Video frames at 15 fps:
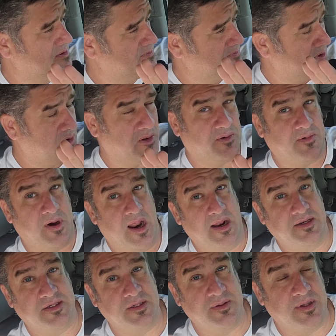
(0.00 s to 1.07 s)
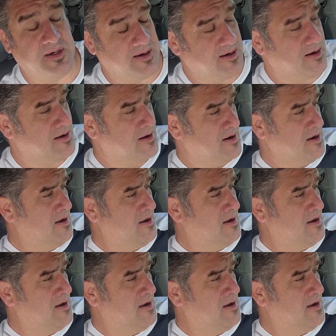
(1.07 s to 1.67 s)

full of gratitude that you're here.